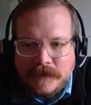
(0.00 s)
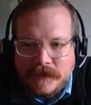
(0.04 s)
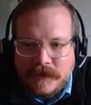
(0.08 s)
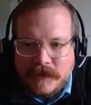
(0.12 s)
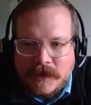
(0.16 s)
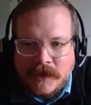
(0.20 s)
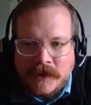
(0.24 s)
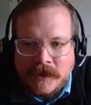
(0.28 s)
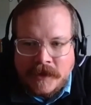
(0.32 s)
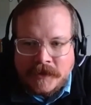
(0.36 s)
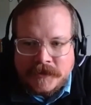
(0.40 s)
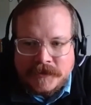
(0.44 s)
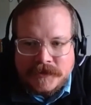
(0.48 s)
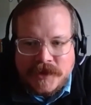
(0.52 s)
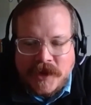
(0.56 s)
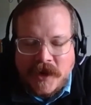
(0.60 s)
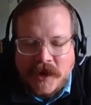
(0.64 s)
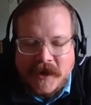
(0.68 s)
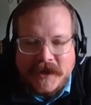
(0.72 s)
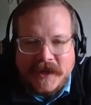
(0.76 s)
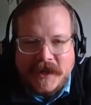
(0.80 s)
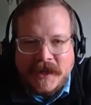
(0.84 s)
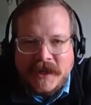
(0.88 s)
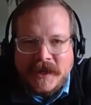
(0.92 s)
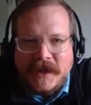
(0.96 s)
are
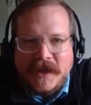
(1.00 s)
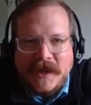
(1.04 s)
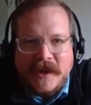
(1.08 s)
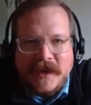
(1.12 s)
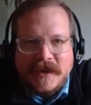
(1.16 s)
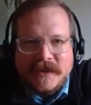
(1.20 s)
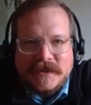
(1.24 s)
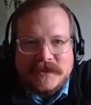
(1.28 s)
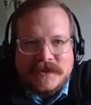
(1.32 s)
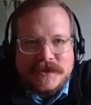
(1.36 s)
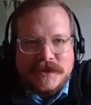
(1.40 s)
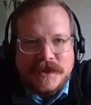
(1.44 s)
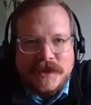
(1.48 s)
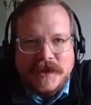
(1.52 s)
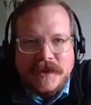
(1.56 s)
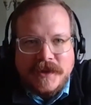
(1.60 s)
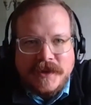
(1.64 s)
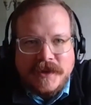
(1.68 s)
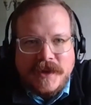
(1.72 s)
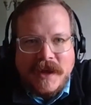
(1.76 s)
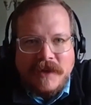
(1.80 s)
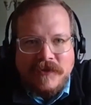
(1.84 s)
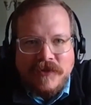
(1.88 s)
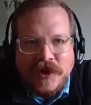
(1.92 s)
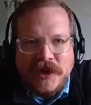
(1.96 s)
targeting us
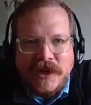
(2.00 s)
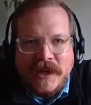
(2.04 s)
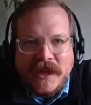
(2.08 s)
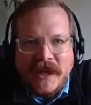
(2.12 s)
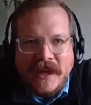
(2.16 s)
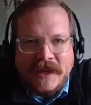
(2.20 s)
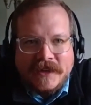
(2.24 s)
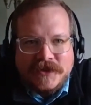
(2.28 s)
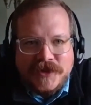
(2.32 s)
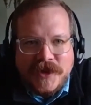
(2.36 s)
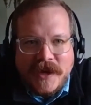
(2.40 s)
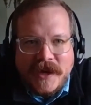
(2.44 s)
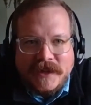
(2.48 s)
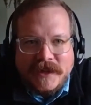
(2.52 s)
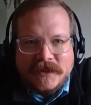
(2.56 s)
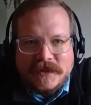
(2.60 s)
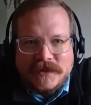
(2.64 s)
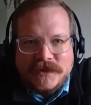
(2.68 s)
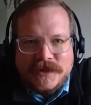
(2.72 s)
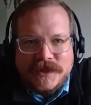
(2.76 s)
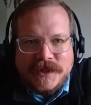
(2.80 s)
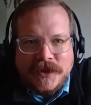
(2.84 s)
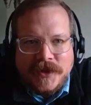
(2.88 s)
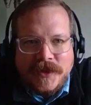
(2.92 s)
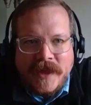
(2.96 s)
every day, trying to
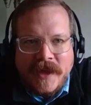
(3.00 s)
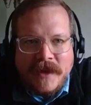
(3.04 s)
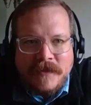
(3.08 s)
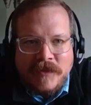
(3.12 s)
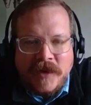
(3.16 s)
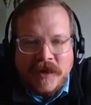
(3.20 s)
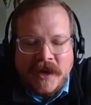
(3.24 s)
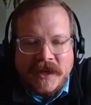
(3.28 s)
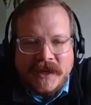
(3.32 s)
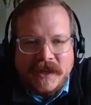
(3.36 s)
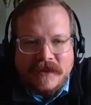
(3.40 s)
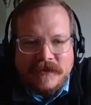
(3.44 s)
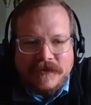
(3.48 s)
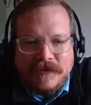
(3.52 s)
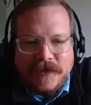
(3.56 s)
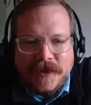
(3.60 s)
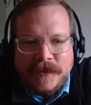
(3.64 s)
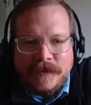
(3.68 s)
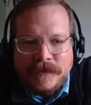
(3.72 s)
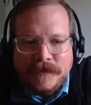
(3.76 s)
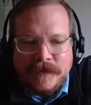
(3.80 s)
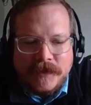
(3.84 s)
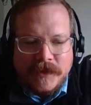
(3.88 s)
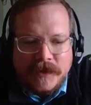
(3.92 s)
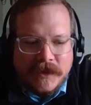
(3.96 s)
steal that money
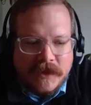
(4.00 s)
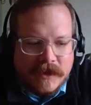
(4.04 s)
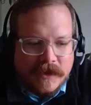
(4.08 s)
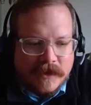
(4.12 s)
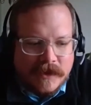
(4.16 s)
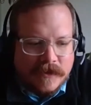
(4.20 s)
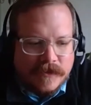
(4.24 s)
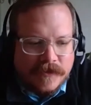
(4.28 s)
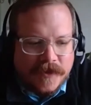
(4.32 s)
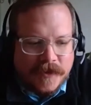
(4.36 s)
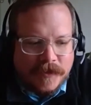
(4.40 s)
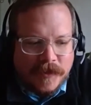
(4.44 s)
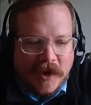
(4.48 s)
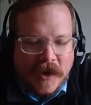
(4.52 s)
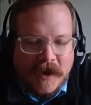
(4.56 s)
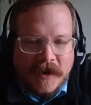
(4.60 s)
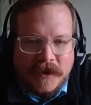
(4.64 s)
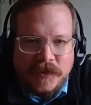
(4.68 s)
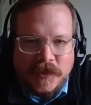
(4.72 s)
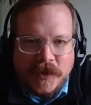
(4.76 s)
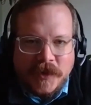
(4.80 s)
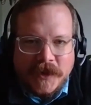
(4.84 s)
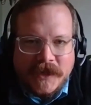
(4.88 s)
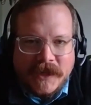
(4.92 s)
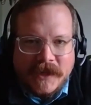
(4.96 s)
from
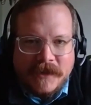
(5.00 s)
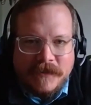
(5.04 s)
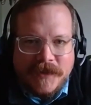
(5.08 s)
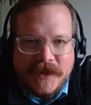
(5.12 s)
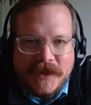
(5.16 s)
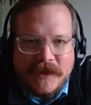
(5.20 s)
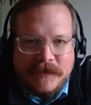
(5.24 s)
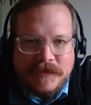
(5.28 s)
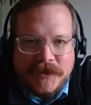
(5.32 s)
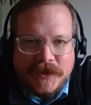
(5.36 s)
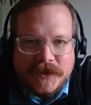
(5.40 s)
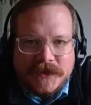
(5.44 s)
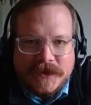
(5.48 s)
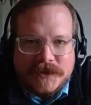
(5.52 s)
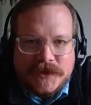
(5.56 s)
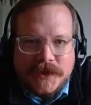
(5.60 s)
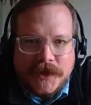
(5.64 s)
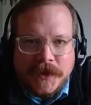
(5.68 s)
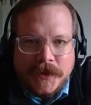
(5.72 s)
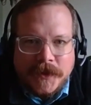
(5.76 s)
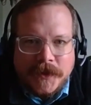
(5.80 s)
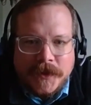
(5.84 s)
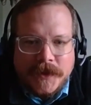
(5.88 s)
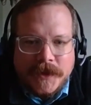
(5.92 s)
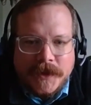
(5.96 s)
hardworking people.
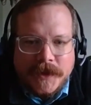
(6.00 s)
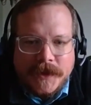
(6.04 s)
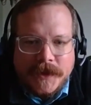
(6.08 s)
So